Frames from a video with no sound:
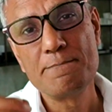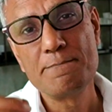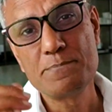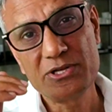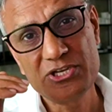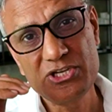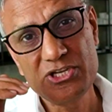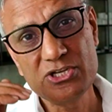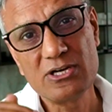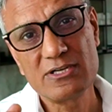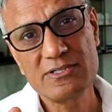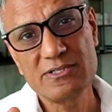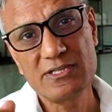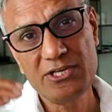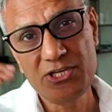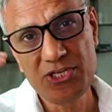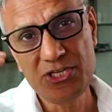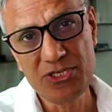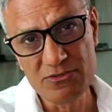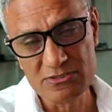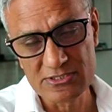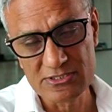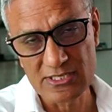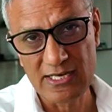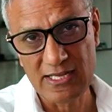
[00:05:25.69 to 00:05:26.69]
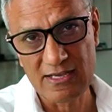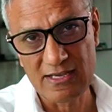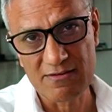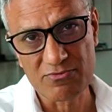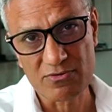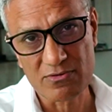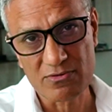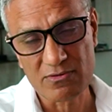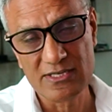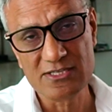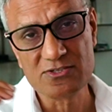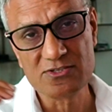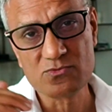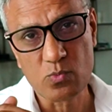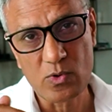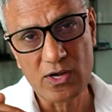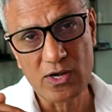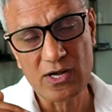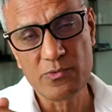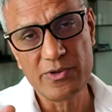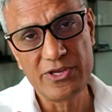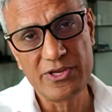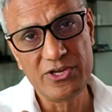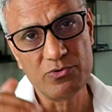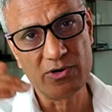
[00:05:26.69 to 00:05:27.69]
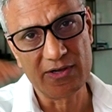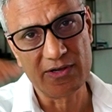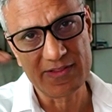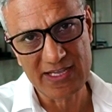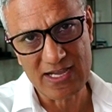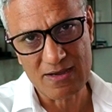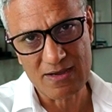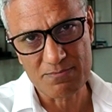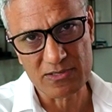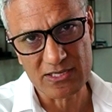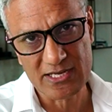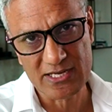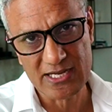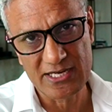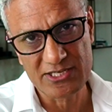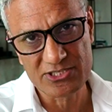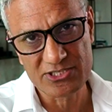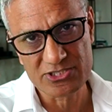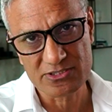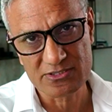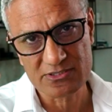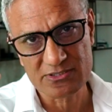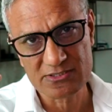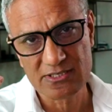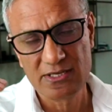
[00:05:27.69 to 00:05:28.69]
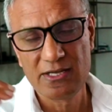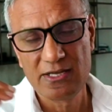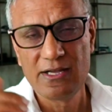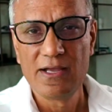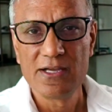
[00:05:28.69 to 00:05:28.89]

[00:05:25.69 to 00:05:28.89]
but you got the user level as well where you write the applications.